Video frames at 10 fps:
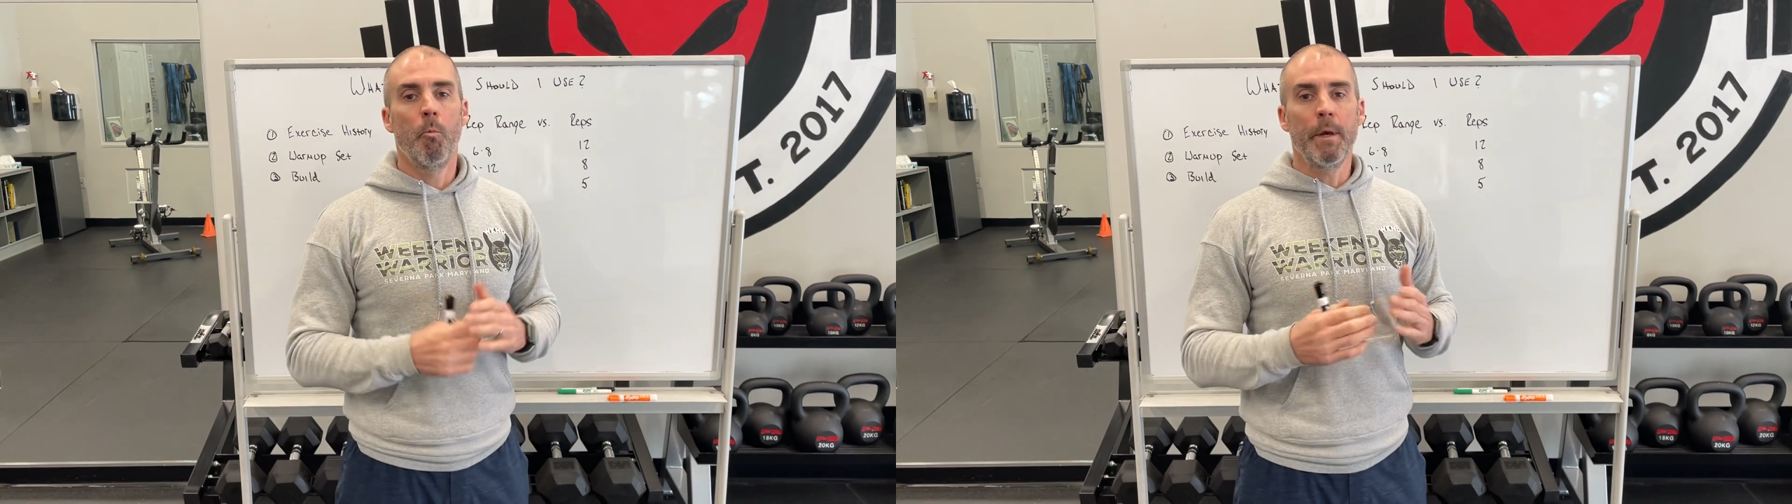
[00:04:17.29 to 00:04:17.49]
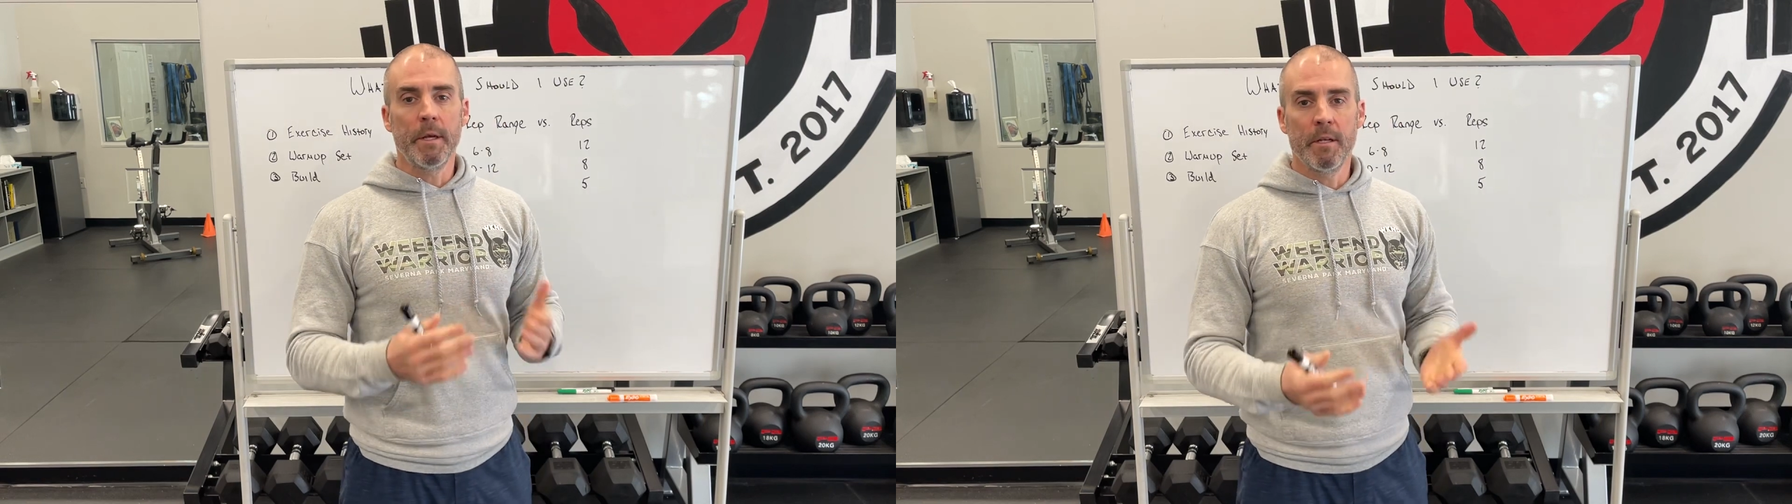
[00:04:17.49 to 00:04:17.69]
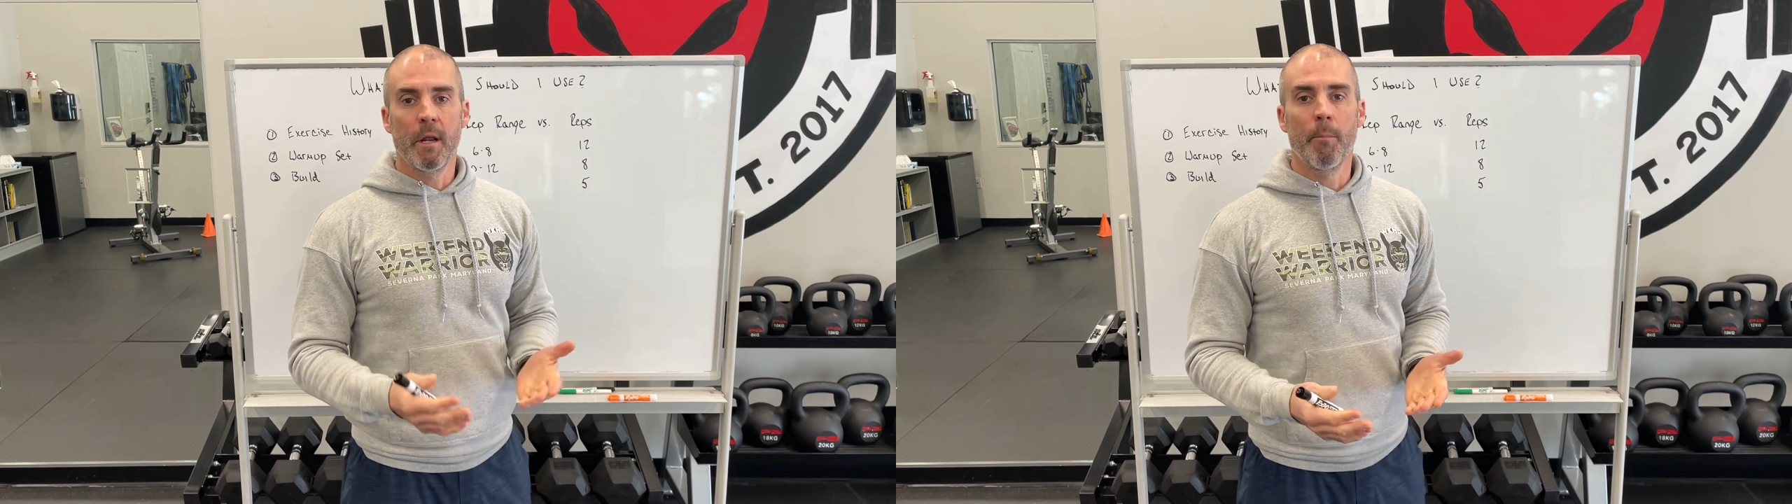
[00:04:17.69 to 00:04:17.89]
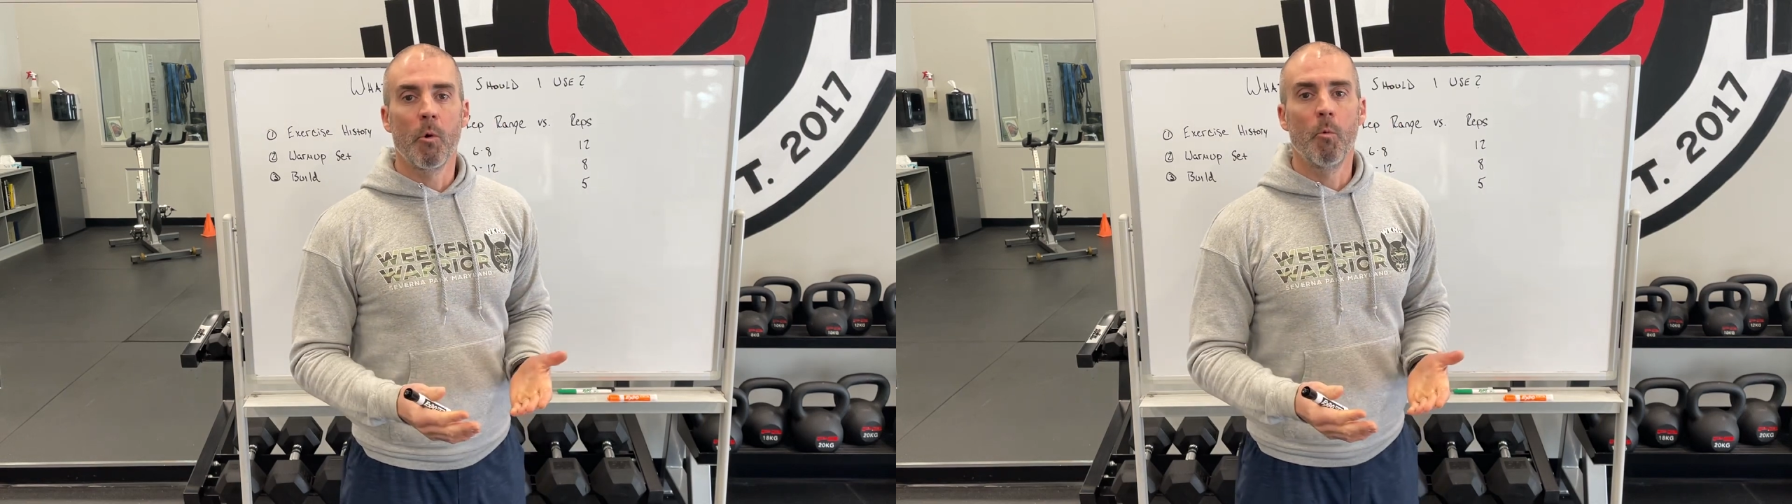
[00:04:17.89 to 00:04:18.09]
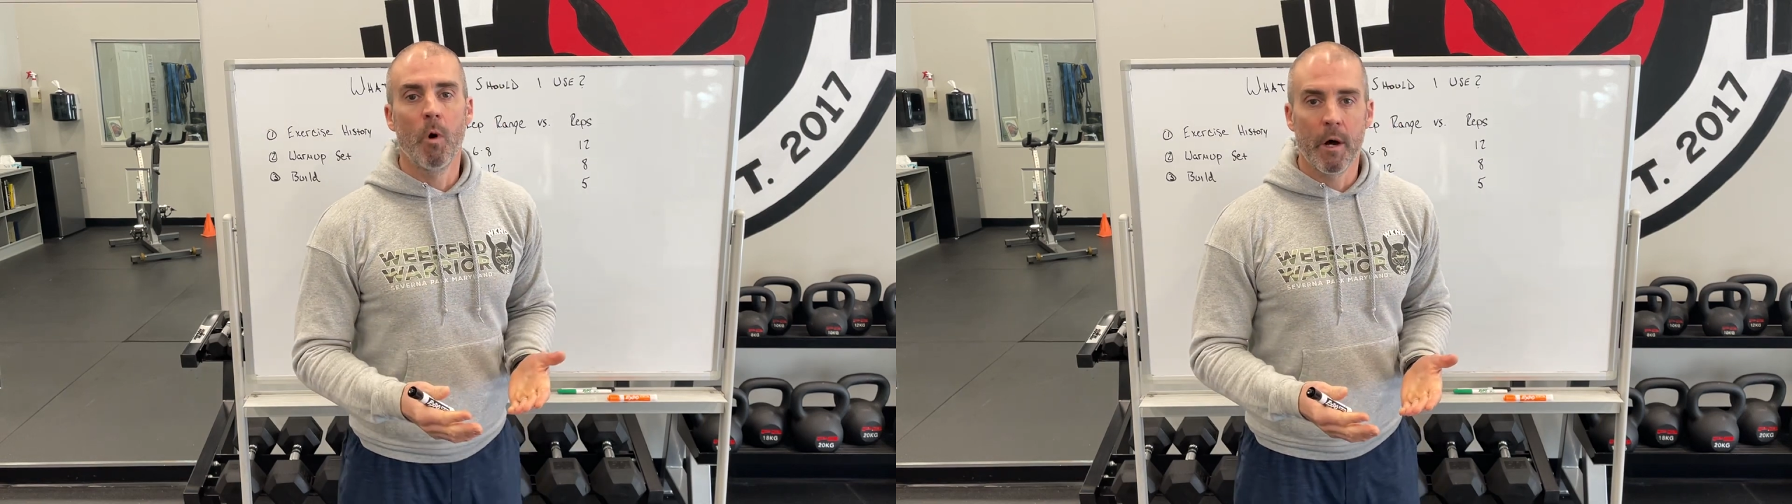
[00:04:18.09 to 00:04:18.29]
week number
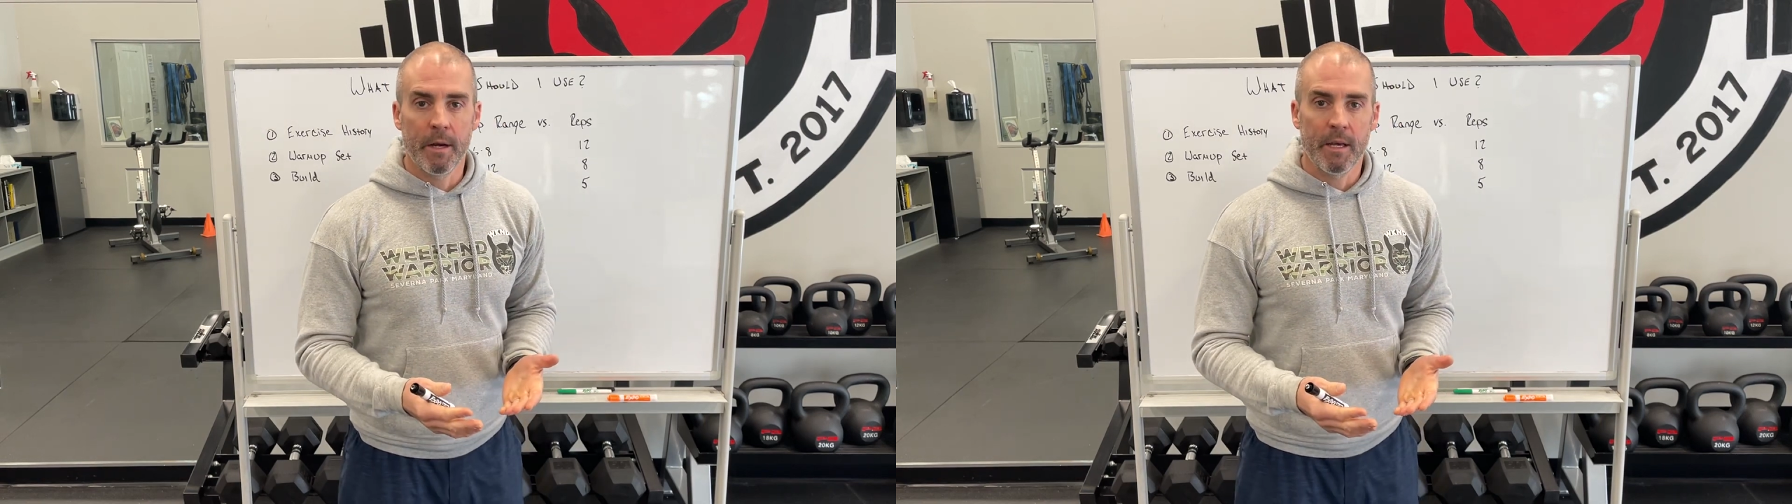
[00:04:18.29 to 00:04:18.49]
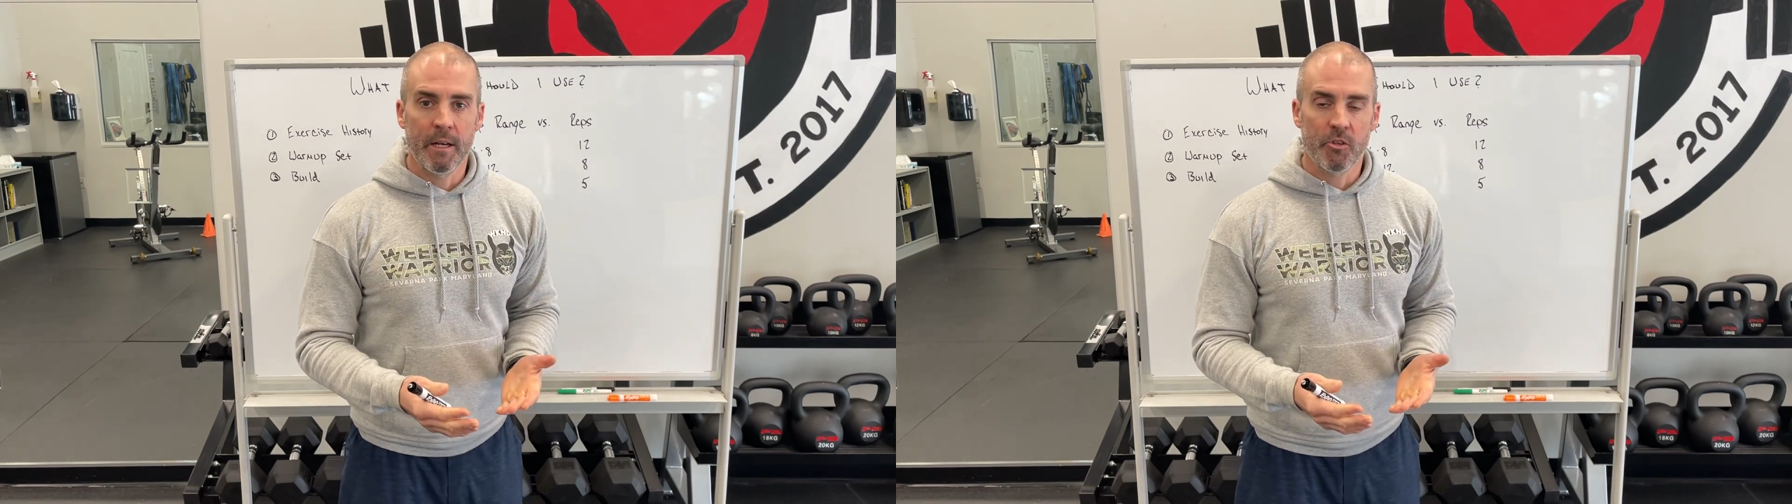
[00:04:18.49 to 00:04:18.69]
1 in